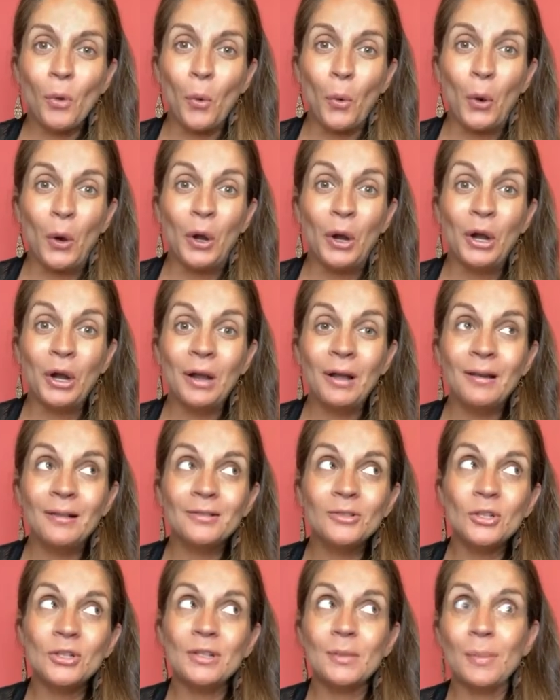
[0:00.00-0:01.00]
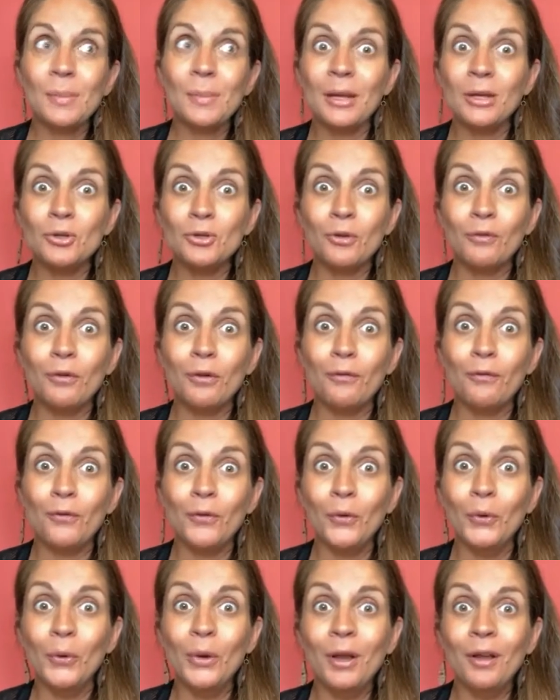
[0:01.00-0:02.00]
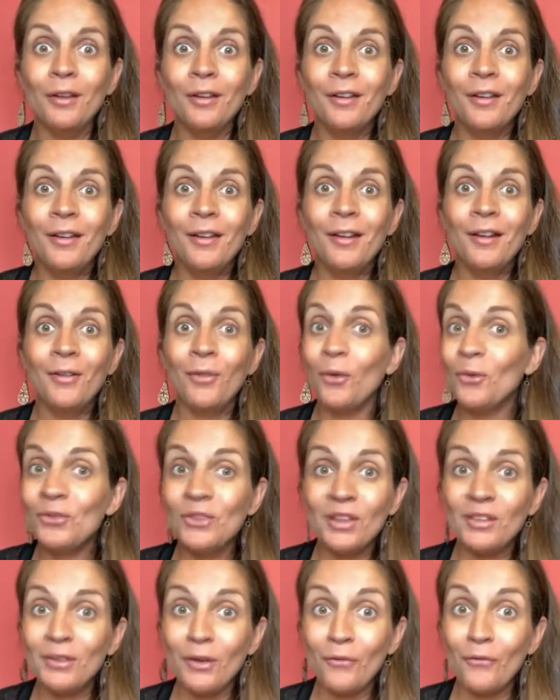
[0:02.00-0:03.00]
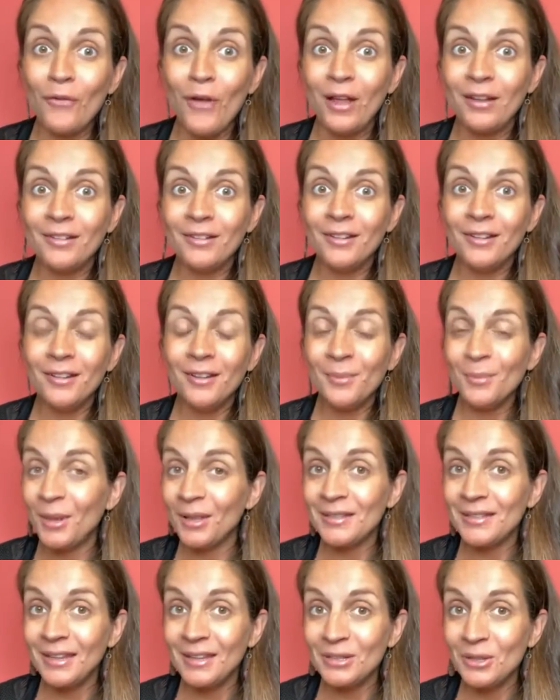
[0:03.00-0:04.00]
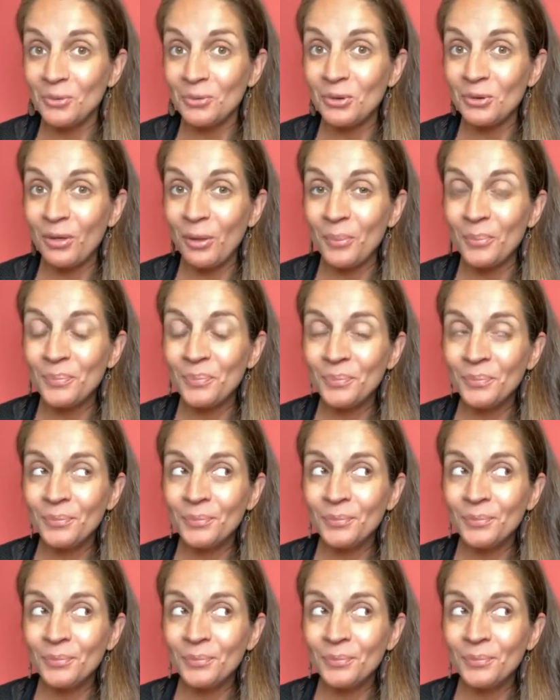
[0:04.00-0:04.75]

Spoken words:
or just a picture of your food. Those things are fun. I'm not saying don't do them.